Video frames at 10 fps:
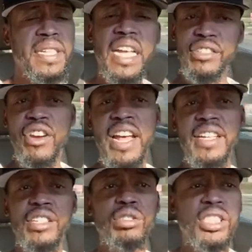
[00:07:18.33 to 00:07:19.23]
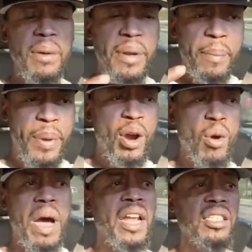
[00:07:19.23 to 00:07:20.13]
They trying to do something to
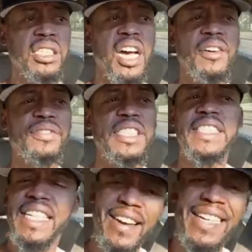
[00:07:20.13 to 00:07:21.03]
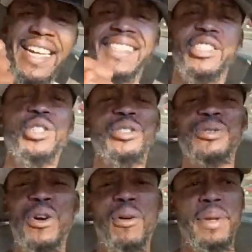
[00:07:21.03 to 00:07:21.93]
build Wilder's confidence. Now I got George
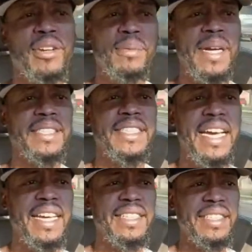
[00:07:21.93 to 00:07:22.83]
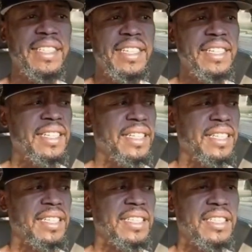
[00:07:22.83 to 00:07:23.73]
Foreman on my side.
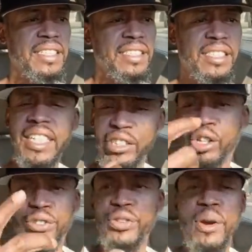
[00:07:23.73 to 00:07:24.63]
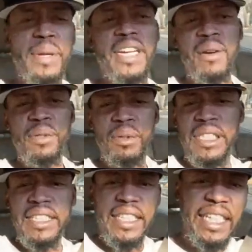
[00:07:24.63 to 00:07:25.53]
Then George Foreman come up with
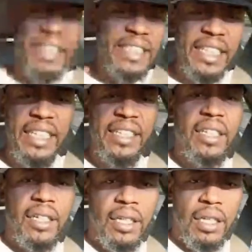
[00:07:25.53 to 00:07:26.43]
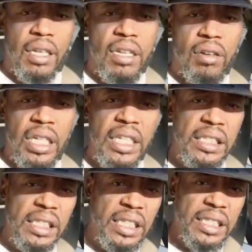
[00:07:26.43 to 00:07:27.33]
this easily
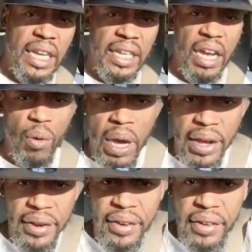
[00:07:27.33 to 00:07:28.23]
take out Wilder